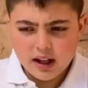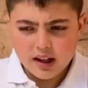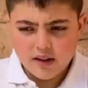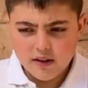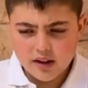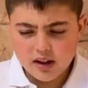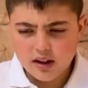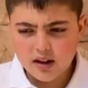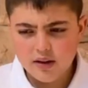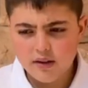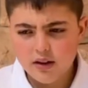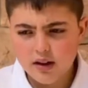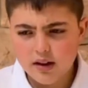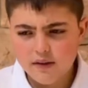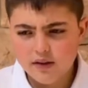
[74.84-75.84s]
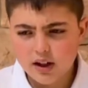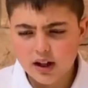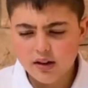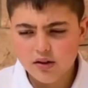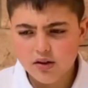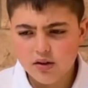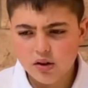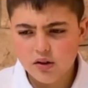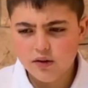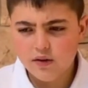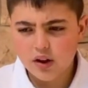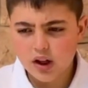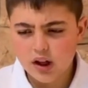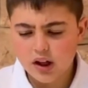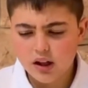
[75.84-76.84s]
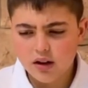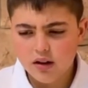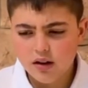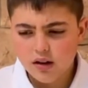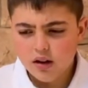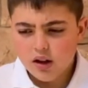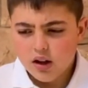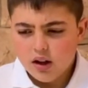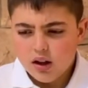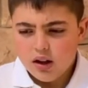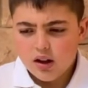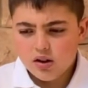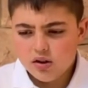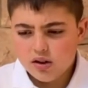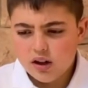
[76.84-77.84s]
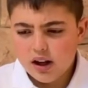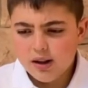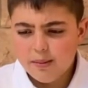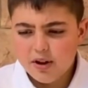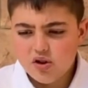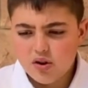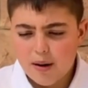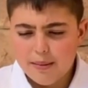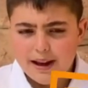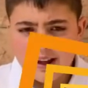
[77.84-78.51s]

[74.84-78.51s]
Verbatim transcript: activity that we have done so far has got to be drumming,